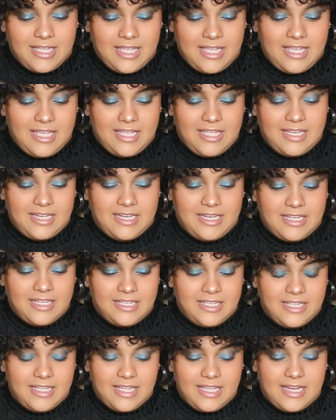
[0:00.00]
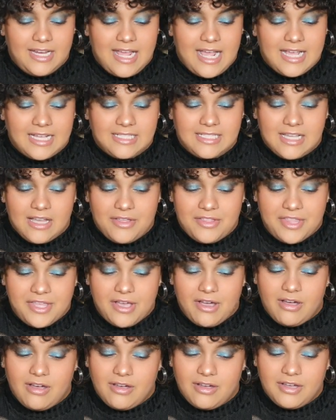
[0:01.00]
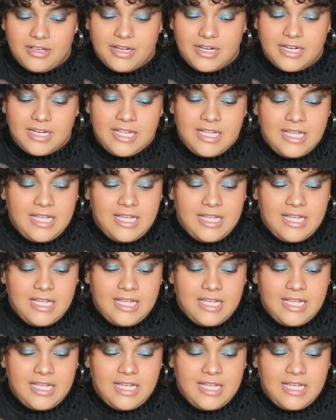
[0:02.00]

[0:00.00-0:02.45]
in and ask how they are.